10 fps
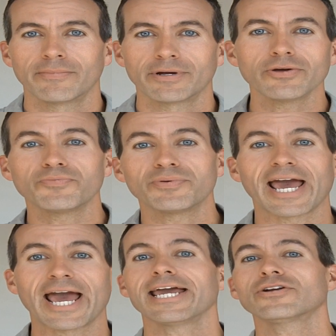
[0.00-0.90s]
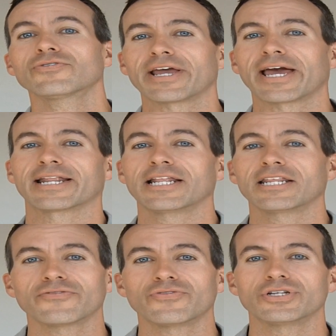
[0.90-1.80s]
but he would be angry at
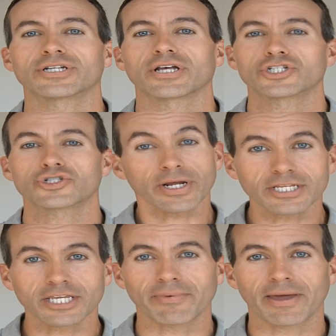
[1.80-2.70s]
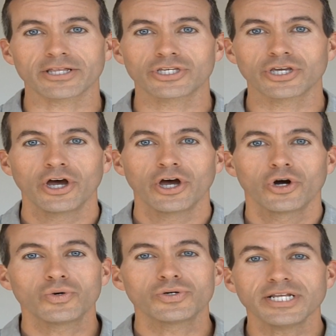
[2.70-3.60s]
any of his straight teammates
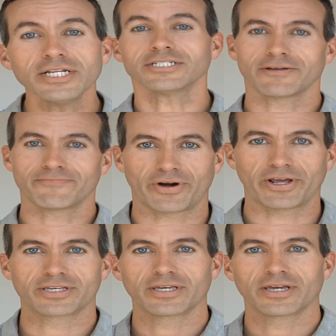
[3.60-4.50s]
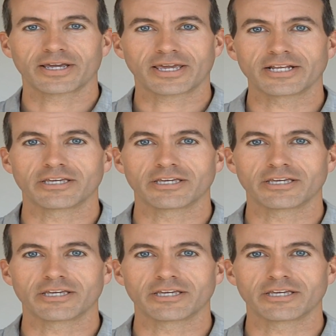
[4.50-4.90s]
who didn't embrace a gay